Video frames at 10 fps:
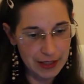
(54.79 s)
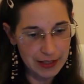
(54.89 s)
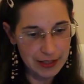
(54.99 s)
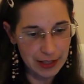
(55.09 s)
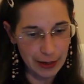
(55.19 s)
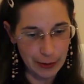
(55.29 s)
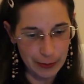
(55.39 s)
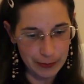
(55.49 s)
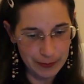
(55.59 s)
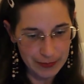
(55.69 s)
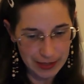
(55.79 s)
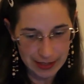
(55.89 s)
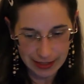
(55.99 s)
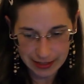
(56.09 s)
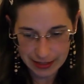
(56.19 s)
So
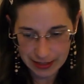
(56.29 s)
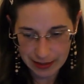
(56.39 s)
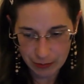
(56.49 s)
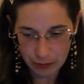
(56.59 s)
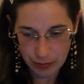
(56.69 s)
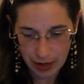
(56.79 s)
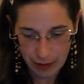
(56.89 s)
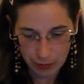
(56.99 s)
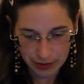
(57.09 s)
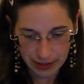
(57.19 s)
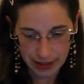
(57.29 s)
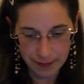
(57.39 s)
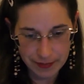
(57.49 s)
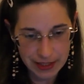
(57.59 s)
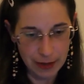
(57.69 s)
let's, where was
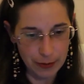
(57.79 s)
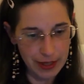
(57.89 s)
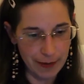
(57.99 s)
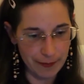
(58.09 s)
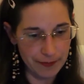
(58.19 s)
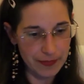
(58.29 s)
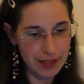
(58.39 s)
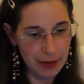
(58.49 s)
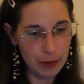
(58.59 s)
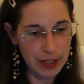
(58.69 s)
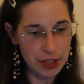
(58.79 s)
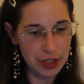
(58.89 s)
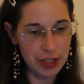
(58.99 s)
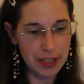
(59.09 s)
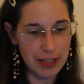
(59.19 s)
I? So yeah,
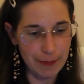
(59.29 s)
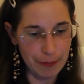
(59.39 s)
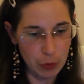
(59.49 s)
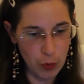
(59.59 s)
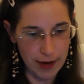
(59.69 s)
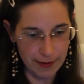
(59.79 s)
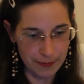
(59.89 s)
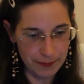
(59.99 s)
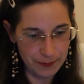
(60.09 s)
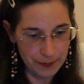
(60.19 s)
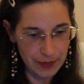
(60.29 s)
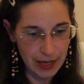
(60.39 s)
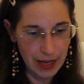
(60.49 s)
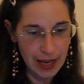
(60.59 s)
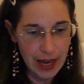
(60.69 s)
question number one.
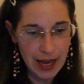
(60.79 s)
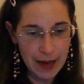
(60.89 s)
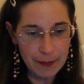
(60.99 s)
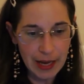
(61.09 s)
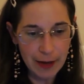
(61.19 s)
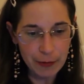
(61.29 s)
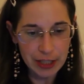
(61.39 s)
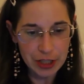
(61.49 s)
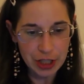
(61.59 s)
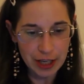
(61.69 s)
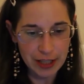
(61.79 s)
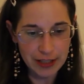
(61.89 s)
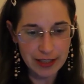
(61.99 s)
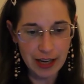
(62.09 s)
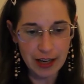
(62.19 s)
How many
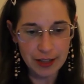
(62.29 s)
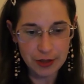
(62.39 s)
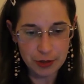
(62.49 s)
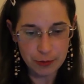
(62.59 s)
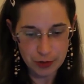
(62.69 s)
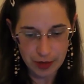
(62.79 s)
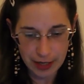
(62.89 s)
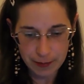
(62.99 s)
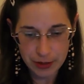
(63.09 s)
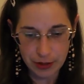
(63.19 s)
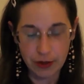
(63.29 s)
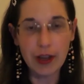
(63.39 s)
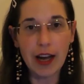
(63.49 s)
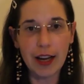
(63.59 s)
channels are you subscribed to?